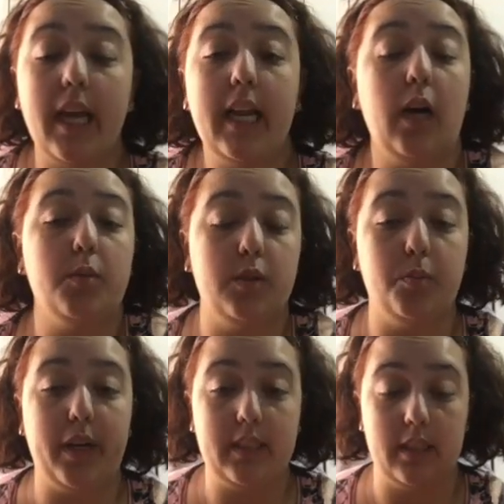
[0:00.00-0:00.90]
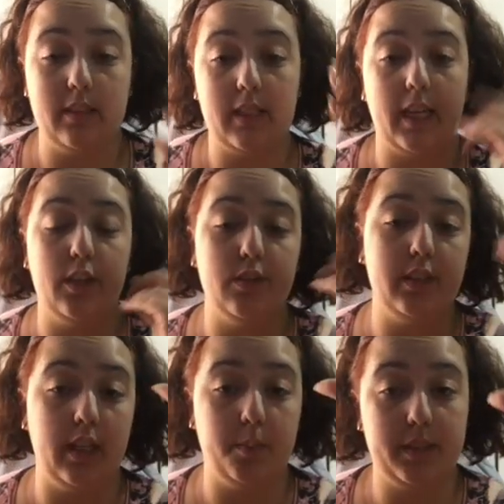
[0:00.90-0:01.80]
it helps you break down the day, and you
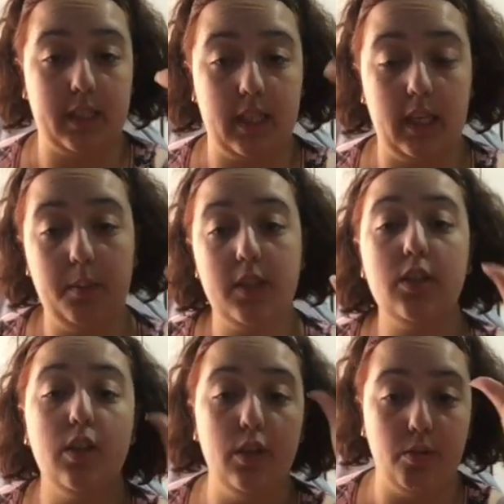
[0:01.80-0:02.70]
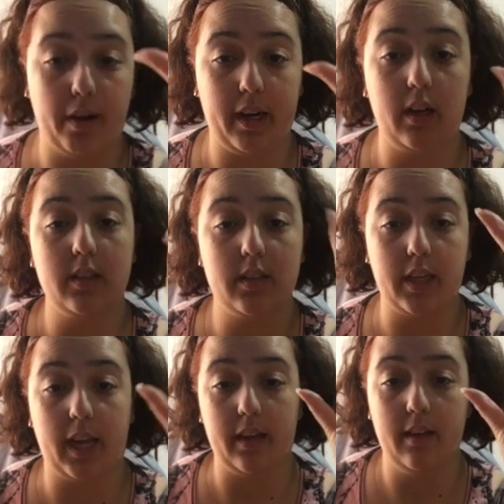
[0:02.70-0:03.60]
see a particular image, you recognise,
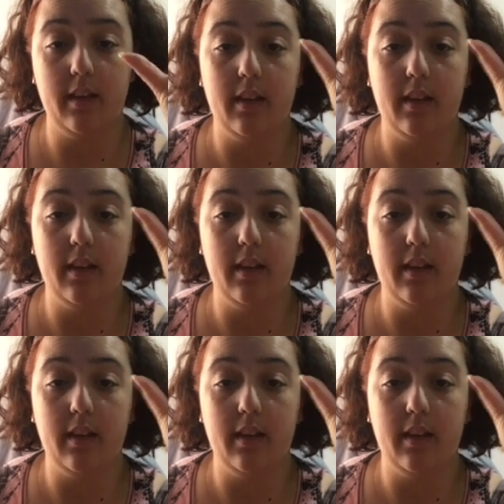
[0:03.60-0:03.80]
okay,